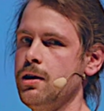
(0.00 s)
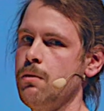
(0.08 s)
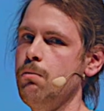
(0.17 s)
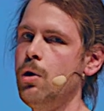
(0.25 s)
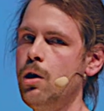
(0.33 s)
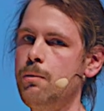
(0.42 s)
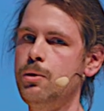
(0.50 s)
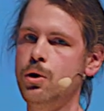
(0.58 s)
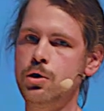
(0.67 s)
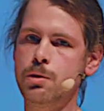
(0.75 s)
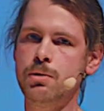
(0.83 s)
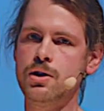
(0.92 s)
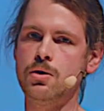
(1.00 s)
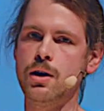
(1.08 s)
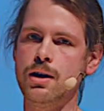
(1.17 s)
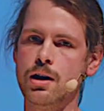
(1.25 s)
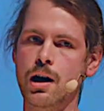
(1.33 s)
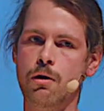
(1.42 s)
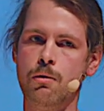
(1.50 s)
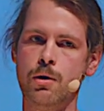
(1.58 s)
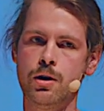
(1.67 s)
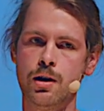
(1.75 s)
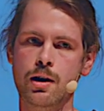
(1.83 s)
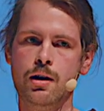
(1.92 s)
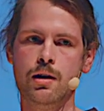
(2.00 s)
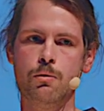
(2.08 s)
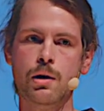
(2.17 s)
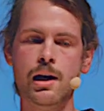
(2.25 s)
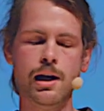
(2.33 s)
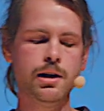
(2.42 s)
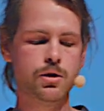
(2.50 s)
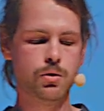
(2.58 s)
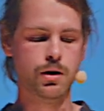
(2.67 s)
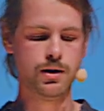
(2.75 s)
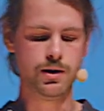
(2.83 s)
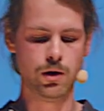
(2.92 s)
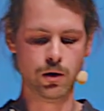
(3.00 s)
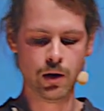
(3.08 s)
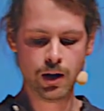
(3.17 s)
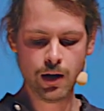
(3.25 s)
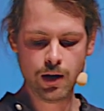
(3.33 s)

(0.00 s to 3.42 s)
it more approachable so that everyone can relate to it? So